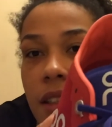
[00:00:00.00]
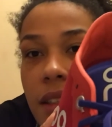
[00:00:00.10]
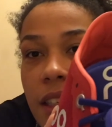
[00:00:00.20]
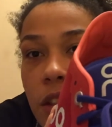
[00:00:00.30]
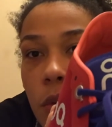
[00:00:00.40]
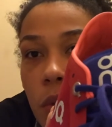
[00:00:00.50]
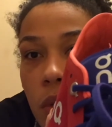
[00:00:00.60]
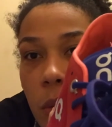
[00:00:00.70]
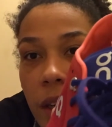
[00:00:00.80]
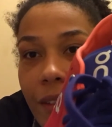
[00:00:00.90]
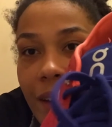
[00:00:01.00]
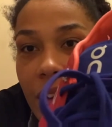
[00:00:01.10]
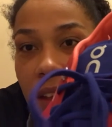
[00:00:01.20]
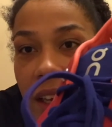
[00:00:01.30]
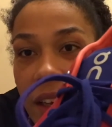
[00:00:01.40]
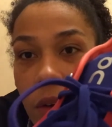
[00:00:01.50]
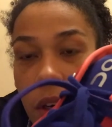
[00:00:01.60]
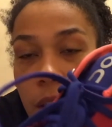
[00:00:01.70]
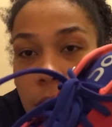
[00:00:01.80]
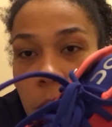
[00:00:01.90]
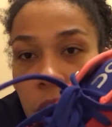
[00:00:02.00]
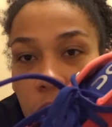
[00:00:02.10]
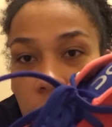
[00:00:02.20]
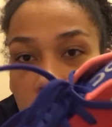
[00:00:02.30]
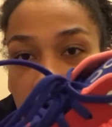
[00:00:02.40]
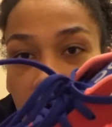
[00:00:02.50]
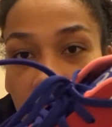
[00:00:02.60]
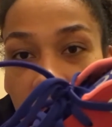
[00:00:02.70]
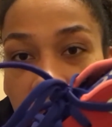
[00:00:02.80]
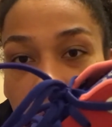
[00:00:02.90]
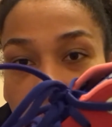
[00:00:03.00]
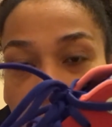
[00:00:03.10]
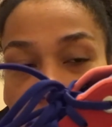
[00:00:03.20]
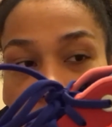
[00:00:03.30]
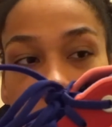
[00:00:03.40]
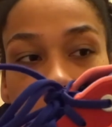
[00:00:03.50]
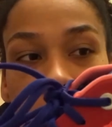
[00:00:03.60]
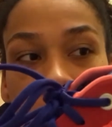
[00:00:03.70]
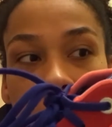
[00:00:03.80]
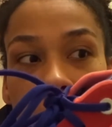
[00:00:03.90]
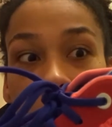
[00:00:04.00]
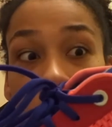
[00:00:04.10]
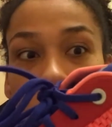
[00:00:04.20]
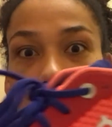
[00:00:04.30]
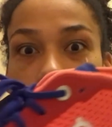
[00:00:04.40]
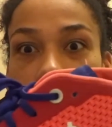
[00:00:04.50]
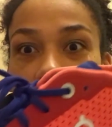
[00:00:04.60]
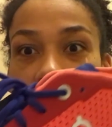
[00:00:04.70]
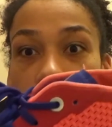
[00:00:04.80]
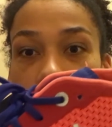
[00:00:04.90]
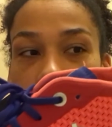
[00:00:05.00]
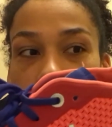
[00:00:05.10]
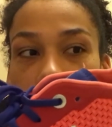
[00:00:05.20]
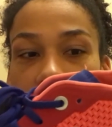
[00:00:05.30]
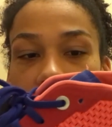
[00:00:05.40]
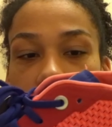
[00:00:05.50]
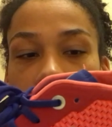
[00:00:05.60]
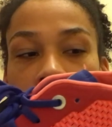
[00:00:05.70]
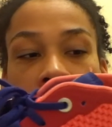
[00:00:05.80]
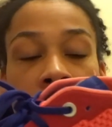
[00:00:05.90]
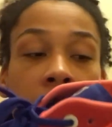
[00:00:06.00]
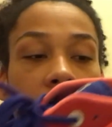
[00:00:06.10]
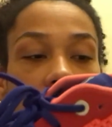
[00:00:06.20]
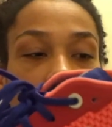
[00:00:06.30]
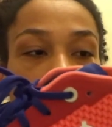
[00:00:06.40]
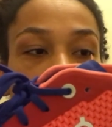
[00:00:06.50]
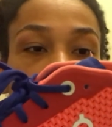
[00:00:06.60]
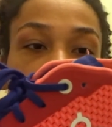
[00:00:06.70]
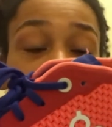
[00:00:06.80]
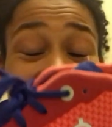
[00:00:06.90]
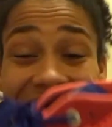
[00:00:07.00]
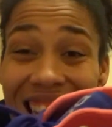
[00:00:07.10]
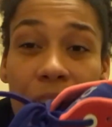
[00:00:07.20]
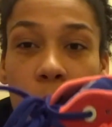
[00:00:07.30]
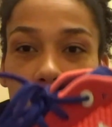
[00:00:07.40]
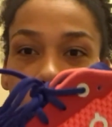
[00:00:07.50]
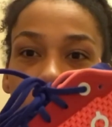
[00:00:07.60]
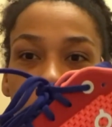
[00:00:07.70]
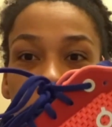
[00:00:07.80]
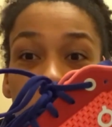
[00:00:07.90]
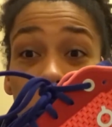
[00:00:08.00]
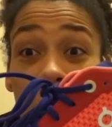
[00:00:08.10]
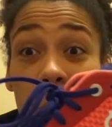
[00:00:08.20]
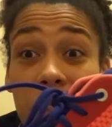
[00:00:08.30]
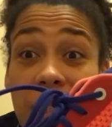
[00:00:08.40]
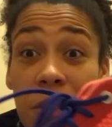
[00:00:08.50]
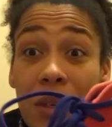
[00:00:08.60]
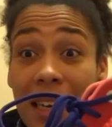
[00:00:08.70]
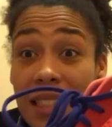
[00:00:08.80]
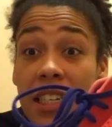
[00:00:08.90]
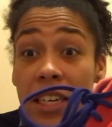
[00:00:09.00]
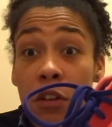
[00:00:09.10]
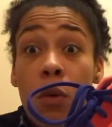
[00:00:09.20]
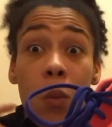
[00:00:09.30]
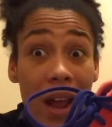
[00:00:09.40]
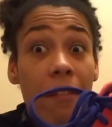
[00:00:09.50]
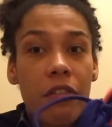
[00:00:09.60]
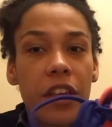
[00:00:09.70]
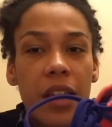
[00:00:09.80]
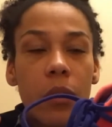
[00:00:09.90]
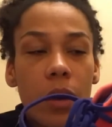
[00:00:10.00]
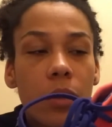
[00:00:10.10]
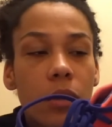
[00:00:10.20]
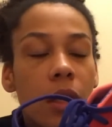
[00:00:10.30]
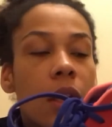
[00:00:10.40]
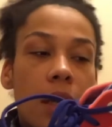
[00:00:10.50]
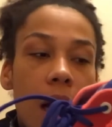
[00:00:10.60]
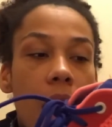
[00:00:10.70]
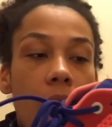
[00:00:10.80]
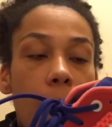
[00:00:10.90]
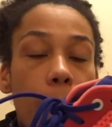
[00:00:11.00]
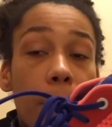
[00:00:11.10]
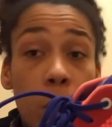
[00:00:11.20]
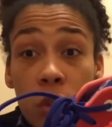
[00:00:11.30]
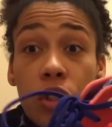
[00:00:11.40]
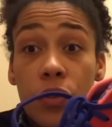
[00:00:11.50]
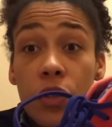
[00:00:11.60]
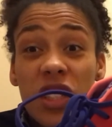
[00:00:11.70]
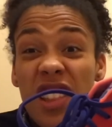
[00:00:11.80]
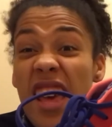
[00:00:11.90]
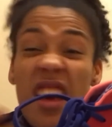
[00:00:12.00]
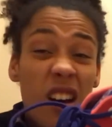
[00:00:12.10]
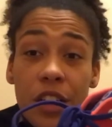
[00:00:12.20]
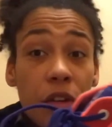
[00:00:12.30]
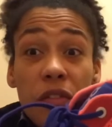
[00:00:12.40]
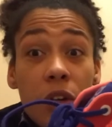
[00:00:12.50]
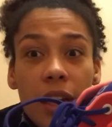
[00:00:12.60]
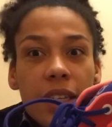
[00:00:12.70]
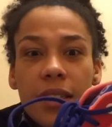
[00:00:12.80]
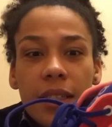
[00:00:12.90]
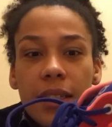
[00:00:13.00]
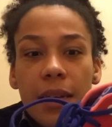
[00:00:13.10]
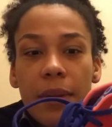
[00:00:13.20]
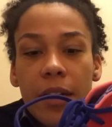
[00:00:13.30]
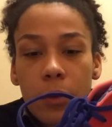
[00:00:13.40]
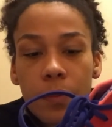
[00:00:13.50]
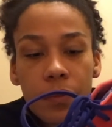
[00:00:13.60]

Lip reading: that sits all the way around that heel cup. So when your foot's in there, that feels really nice and really kind of cushioned and held through the back. Again, one of those shoes where I wouldn't say classically you're aware of the heel hold, but once your foot's in there, I don't feel like it's going to slip out.